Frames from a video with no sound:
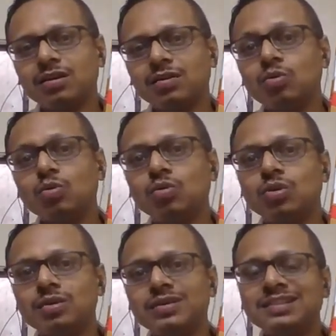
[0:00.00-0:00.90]
who
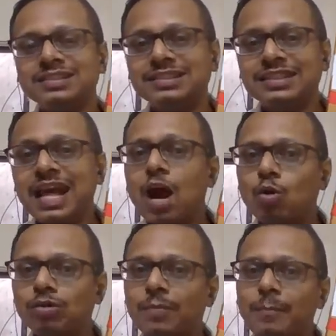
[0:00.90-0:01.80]
is
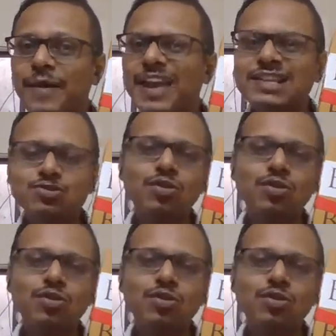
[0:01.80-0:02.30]
now the base